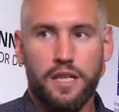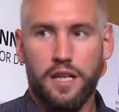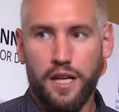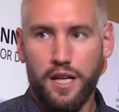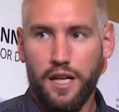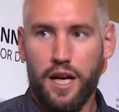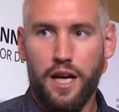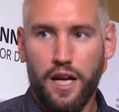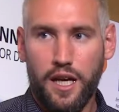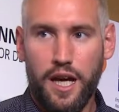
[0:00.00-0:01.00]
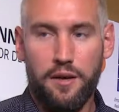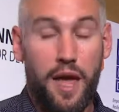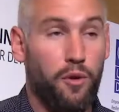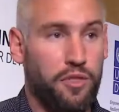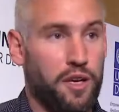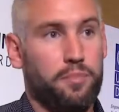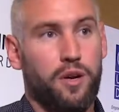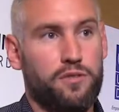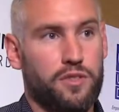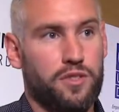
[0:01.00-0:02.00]
uh, uh, and healthy
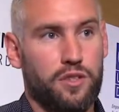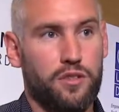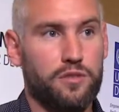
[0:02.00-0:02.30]
approach to,